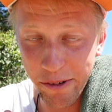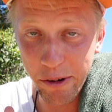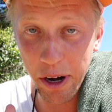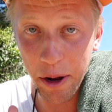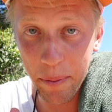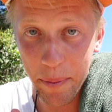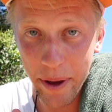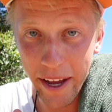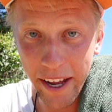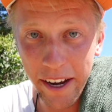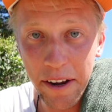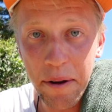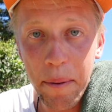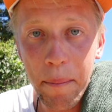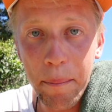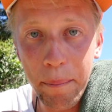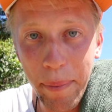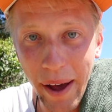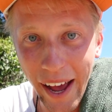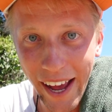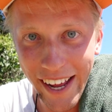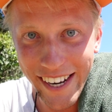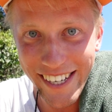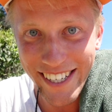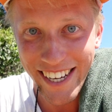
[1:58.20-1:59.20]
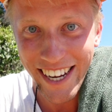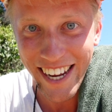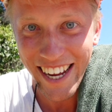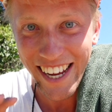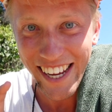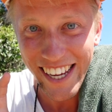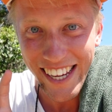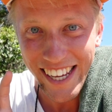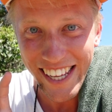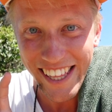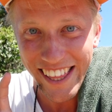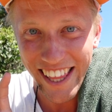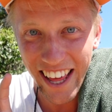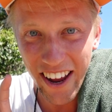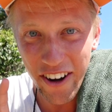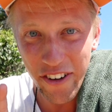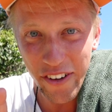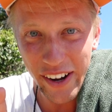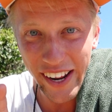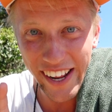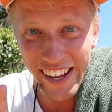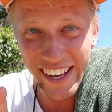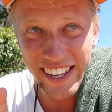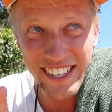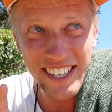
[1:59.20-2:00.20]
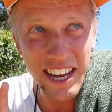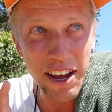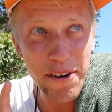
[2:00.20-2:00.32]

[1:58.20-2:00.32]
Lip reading: what I mean? But there is